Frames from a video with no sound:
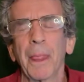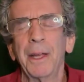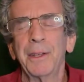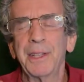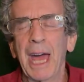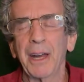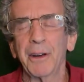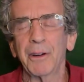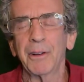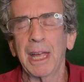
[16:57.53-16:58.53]

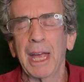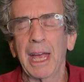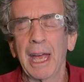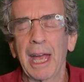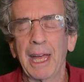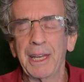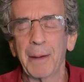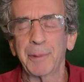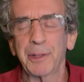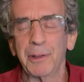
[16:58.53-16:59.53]
Saturn and
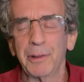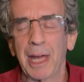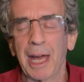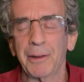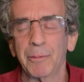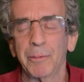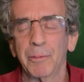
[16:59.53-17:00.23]
Neptune at